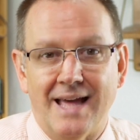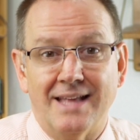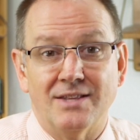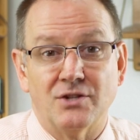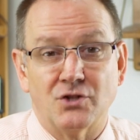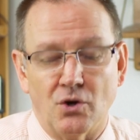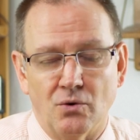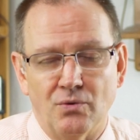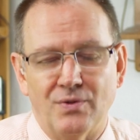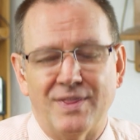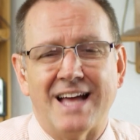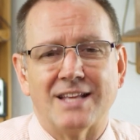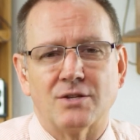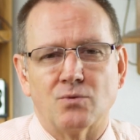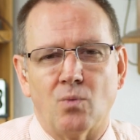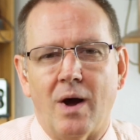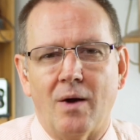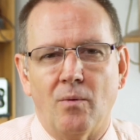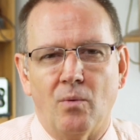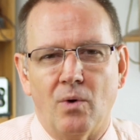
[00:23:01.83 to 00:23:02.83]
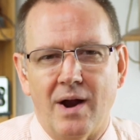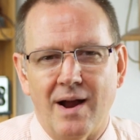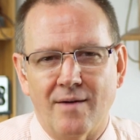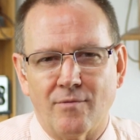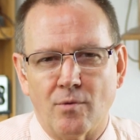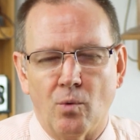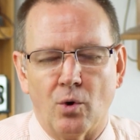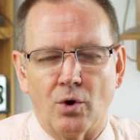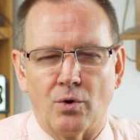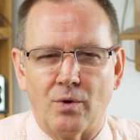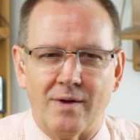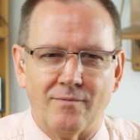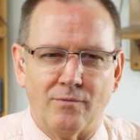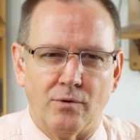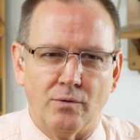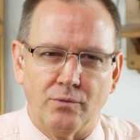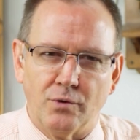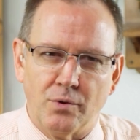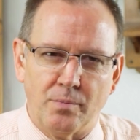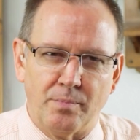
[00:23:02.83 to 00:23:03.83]
and so that's why we're ever more
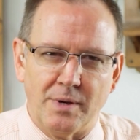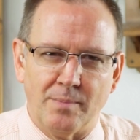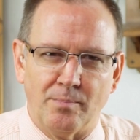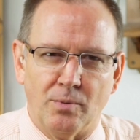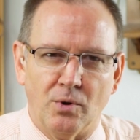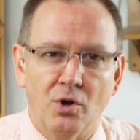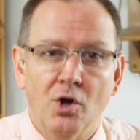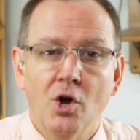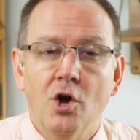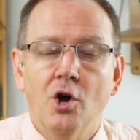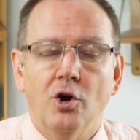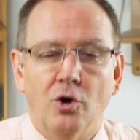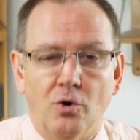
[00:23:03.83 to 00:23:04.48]
grateful for the people